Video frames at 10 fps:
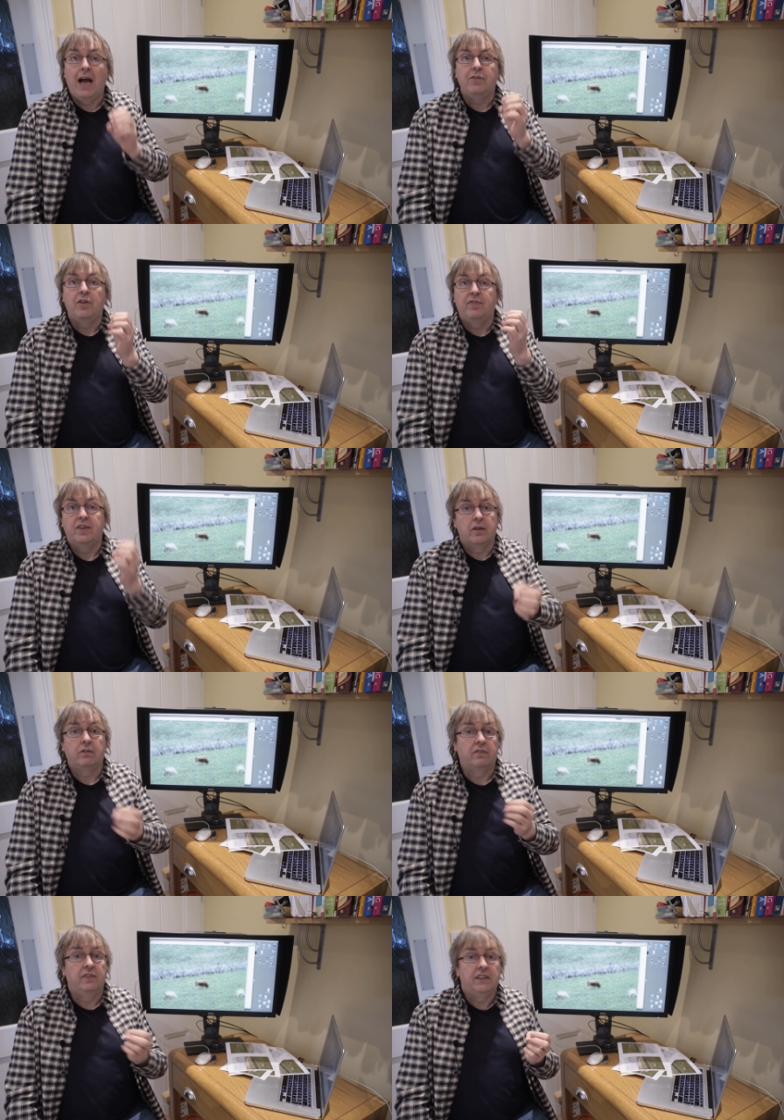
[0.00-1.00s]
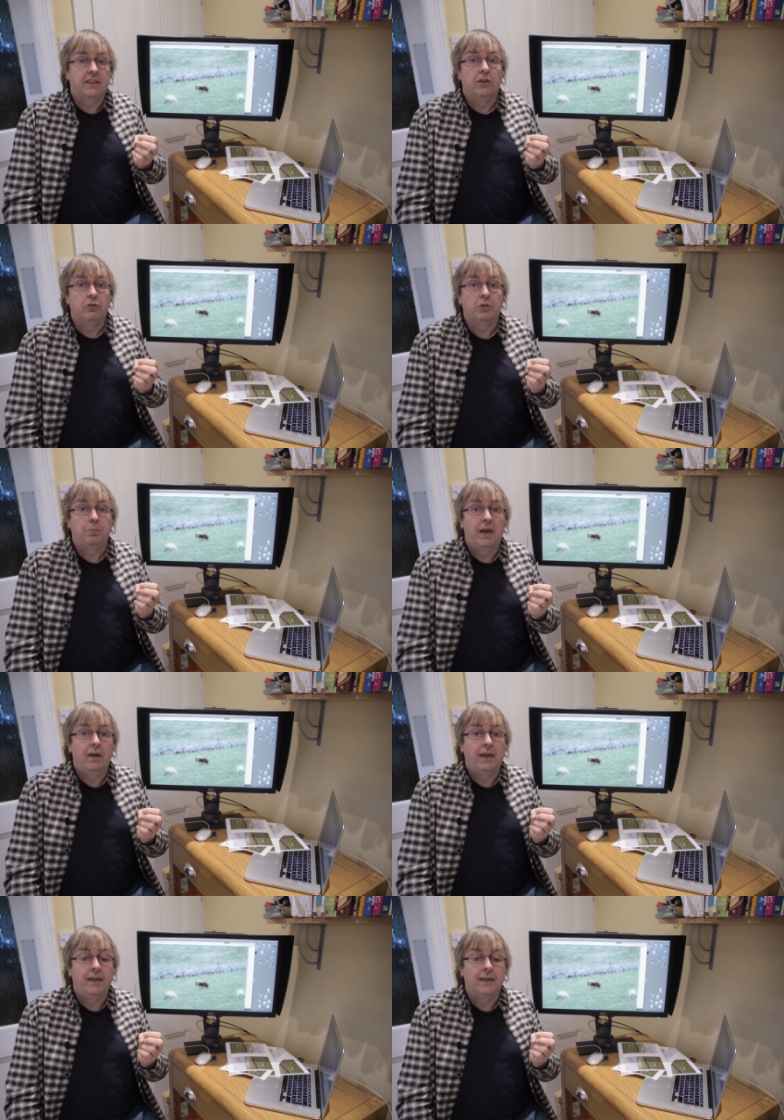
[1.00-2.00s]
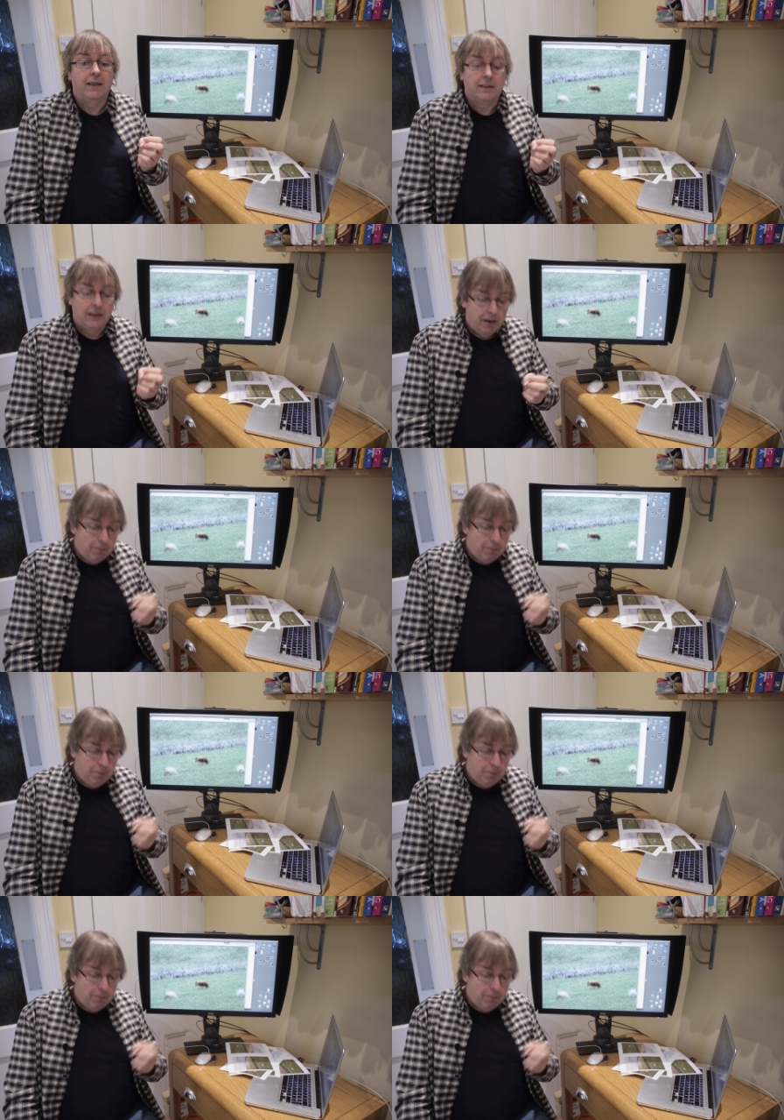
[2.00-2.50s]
and the photography skills behind it.